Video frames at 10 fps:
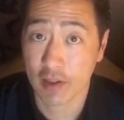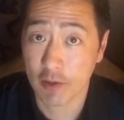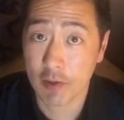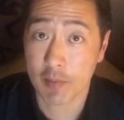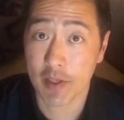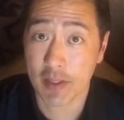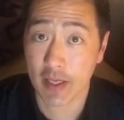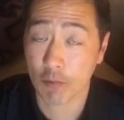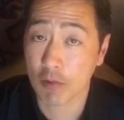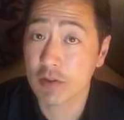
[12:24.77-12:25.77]
Let me repeat
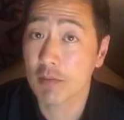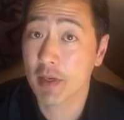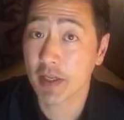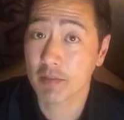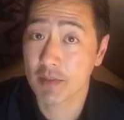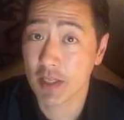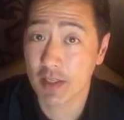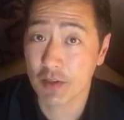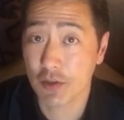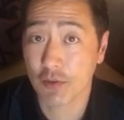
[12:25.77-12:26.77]
that. Once the money comes
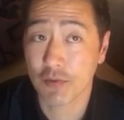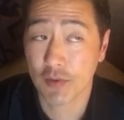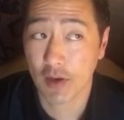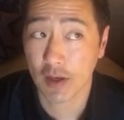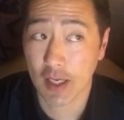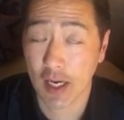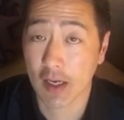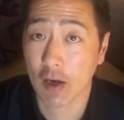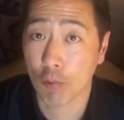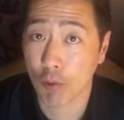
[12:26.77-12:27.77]
in, you've
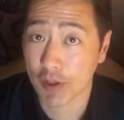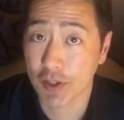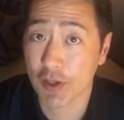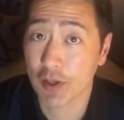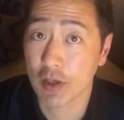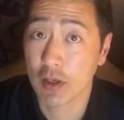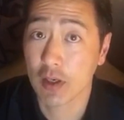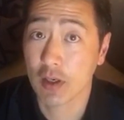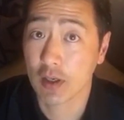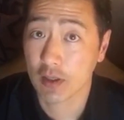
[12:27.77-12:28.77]
got a one year
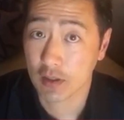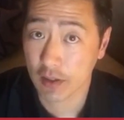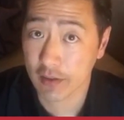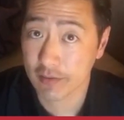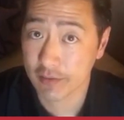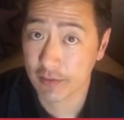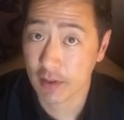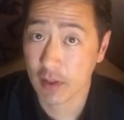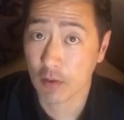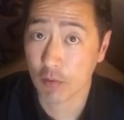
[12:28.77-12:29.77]
cliff
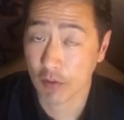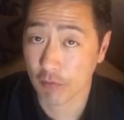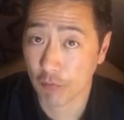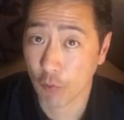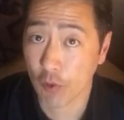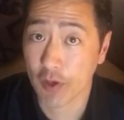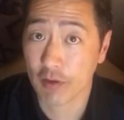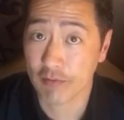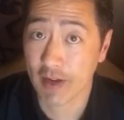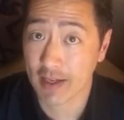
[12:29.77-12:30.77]
with a four
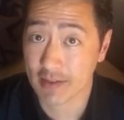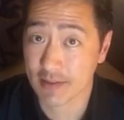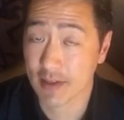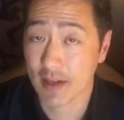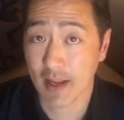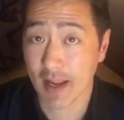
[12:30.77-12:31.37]
year vest.